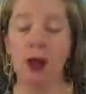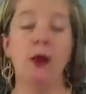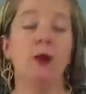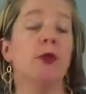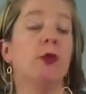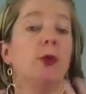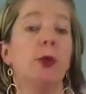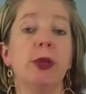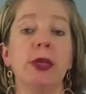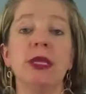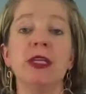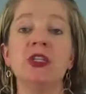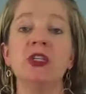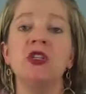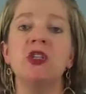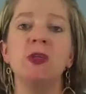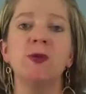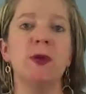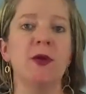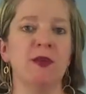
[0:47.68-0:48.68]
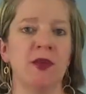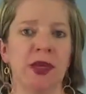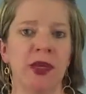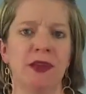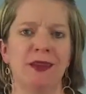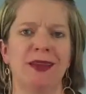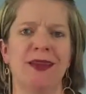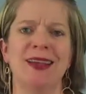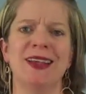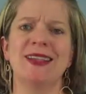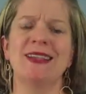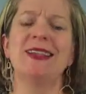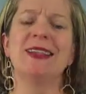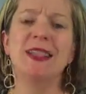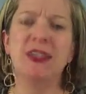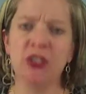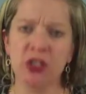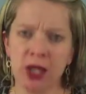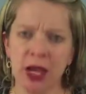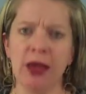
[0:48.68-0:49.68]
The relationship of in-laws is
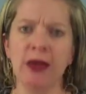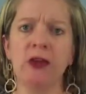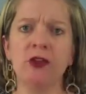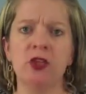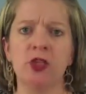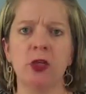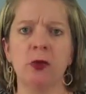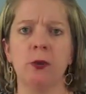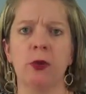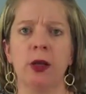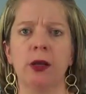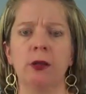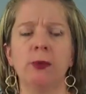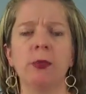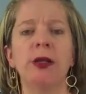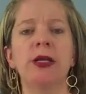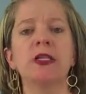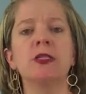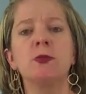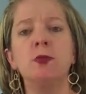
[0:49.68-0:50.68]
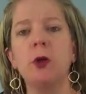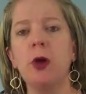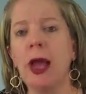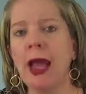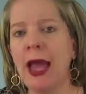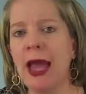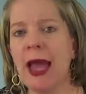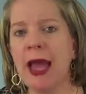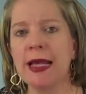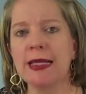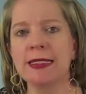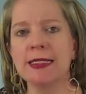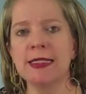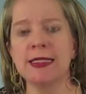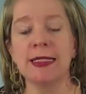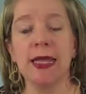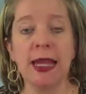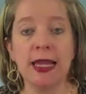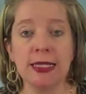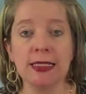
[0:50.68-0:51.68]
a challenging one because we're asked,
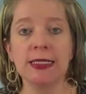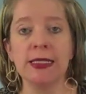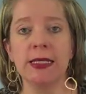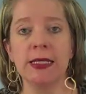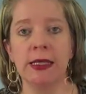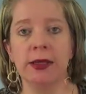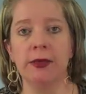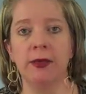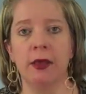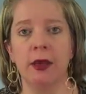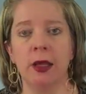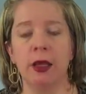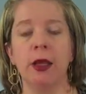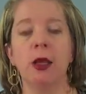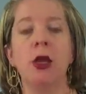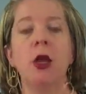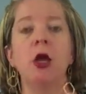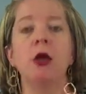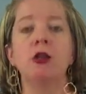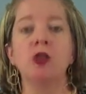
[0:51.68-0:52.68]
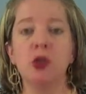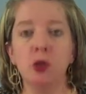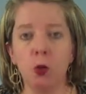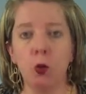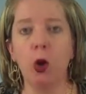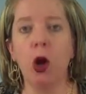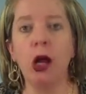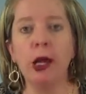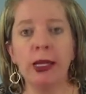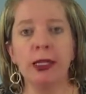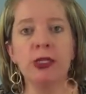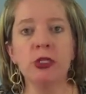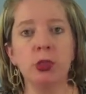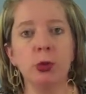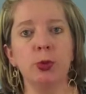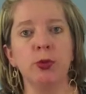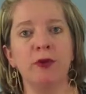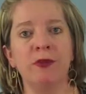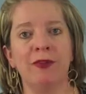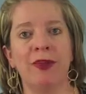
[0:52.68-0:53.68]
as the in-law, to walk
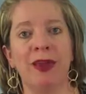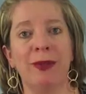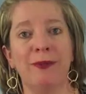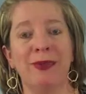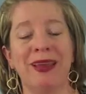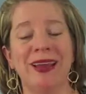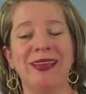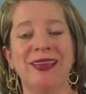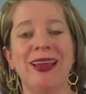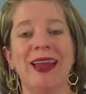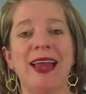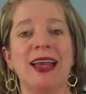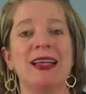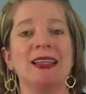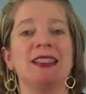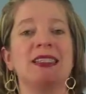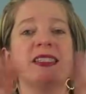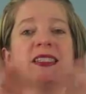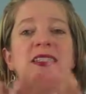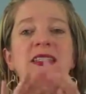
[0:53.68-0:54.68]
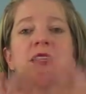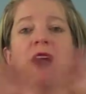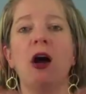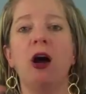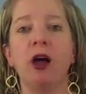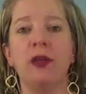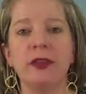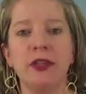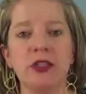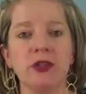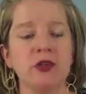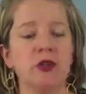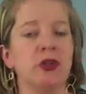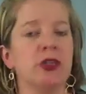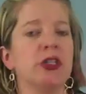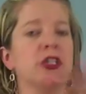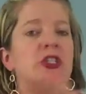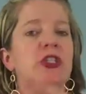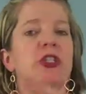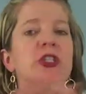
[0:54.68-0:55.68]
into a family that has all these
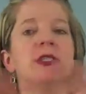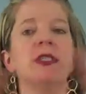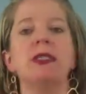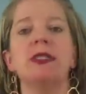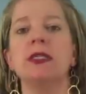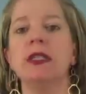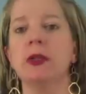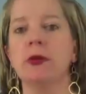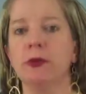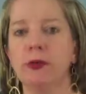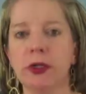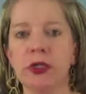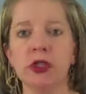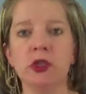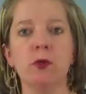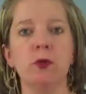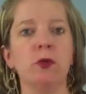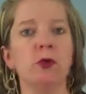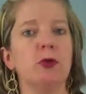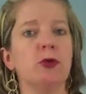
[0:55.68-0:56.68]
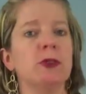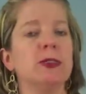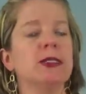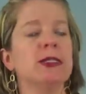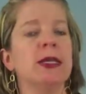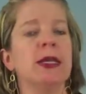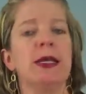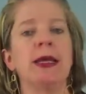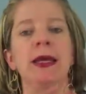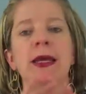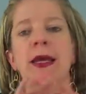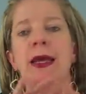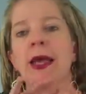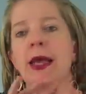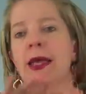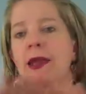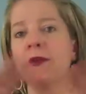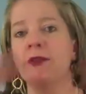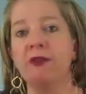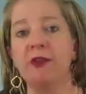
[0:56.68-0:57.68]
traditions and rituals
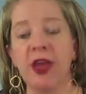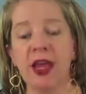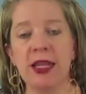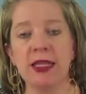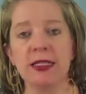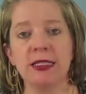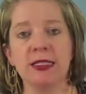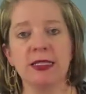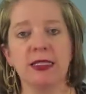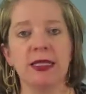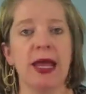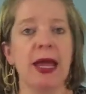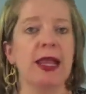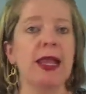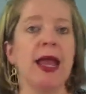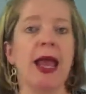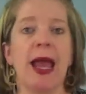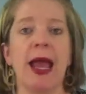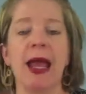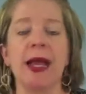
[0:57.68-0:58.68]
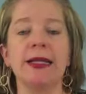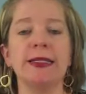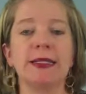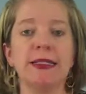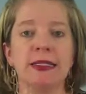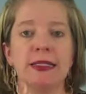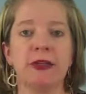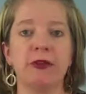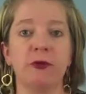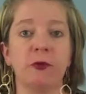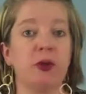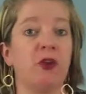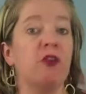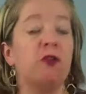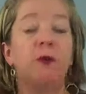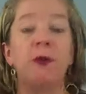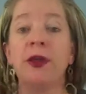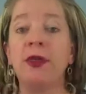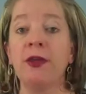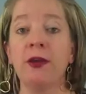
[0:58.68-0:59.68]
and events and act as if
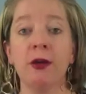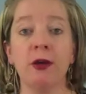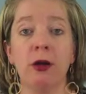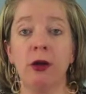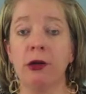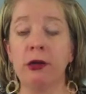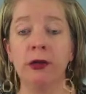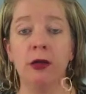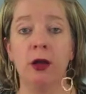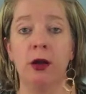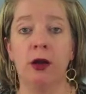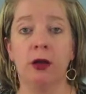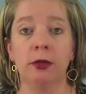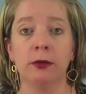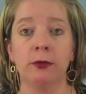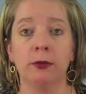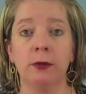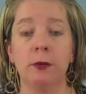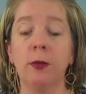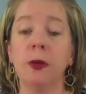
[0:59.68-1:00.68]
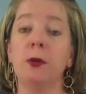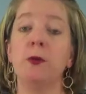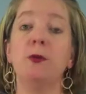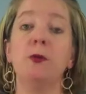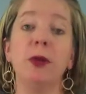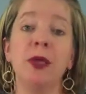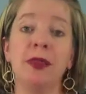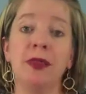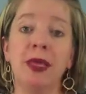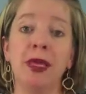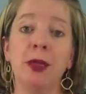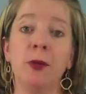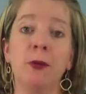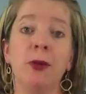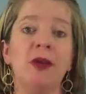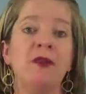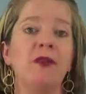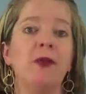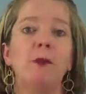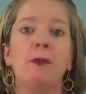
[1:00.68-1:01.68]
we've been there all along, when really
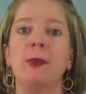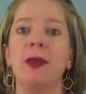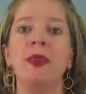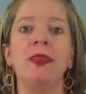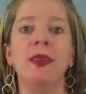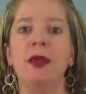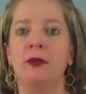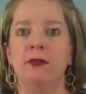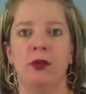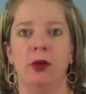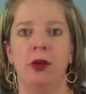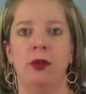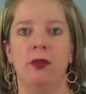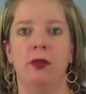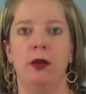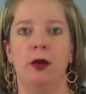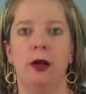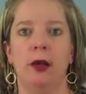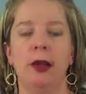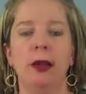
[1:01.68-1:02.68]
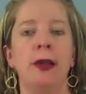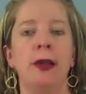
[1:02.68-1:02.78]
we haven't been there very long.